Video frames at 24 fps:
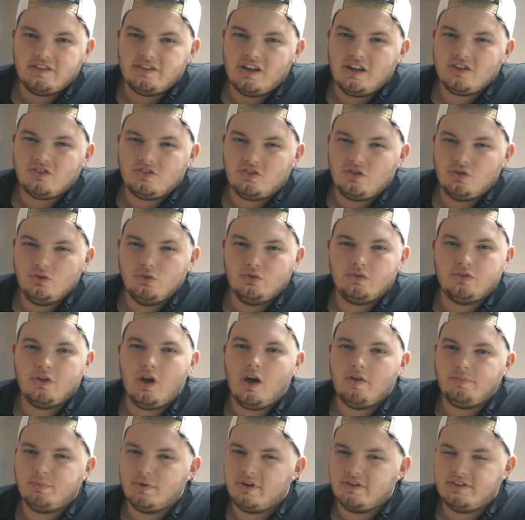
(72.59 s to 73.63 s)
It's not too
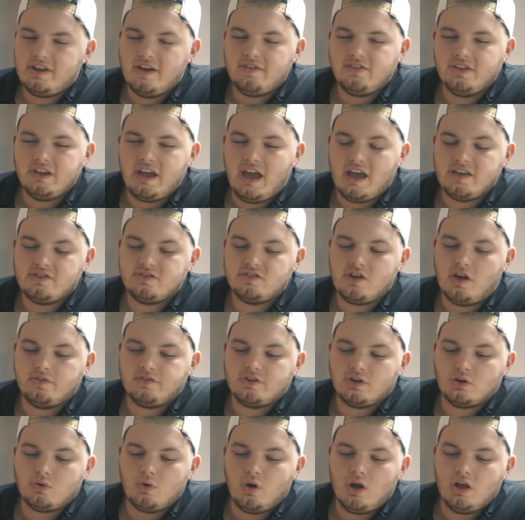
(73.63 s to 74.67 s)
soft, but it definitely has
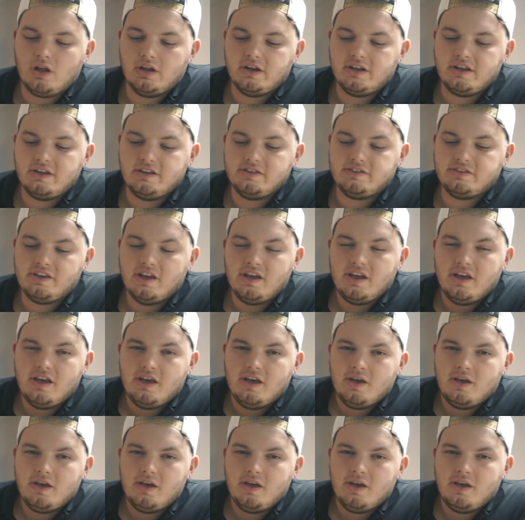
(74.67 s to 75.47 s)
softer qualities.